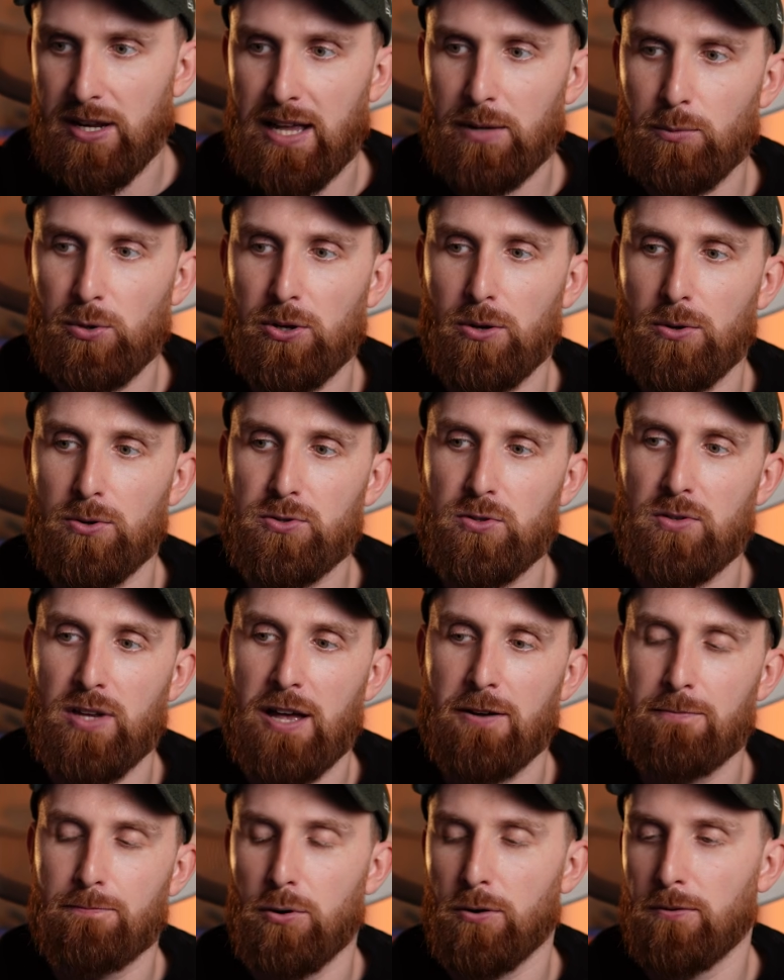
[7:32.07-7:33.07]
And we also
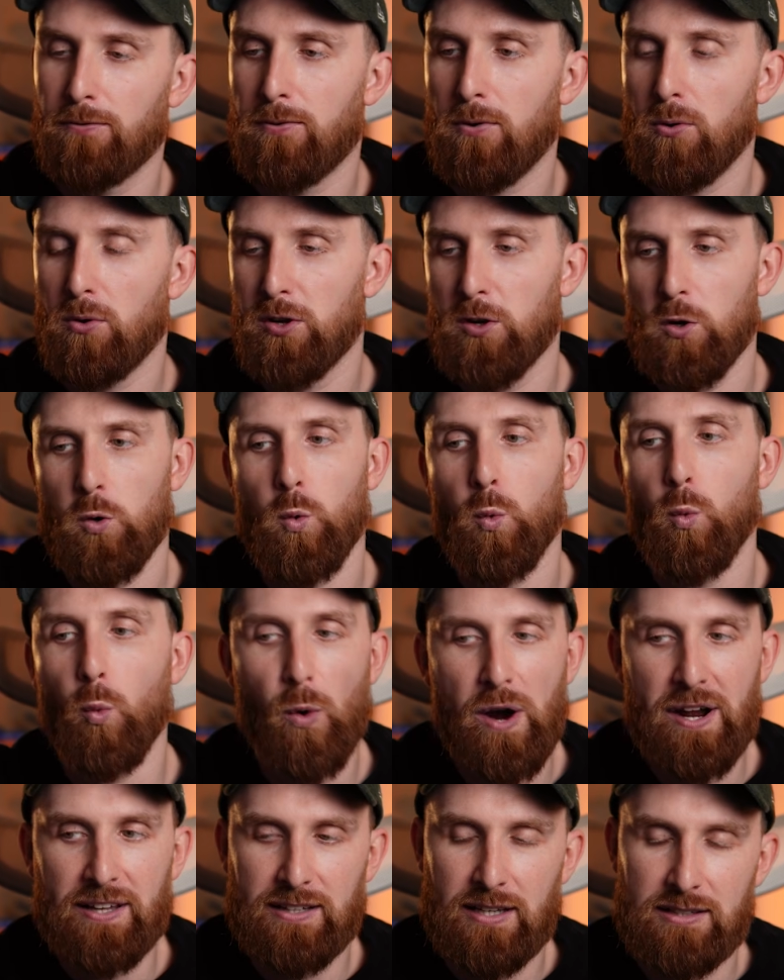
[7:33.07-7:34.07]
have portfolio
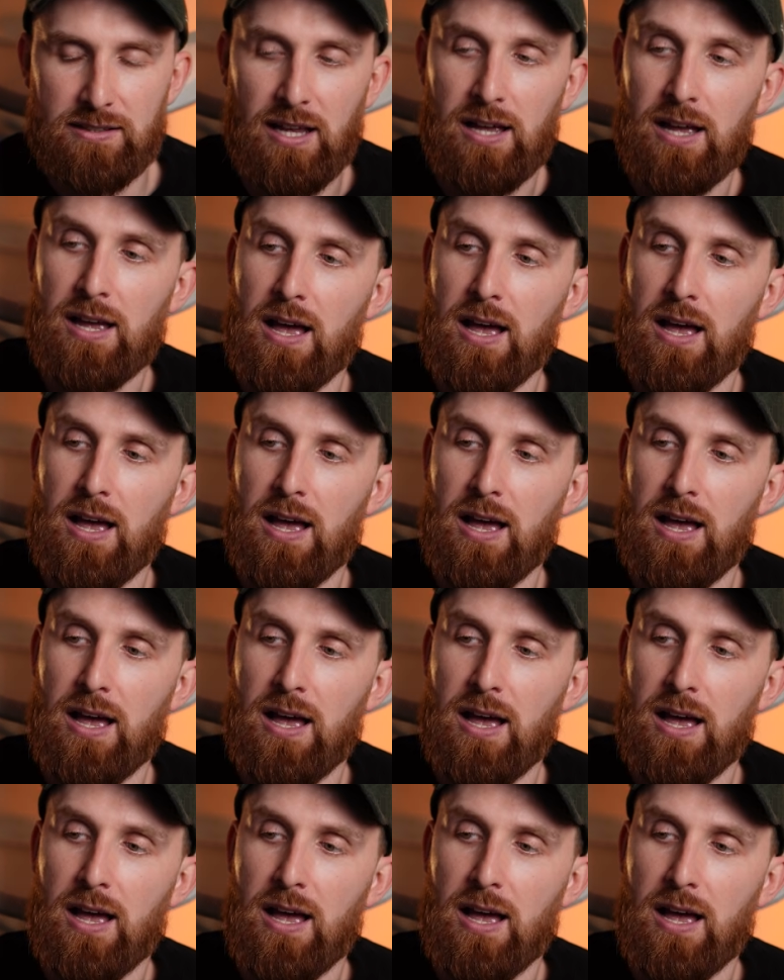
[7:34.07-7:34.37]
weighted.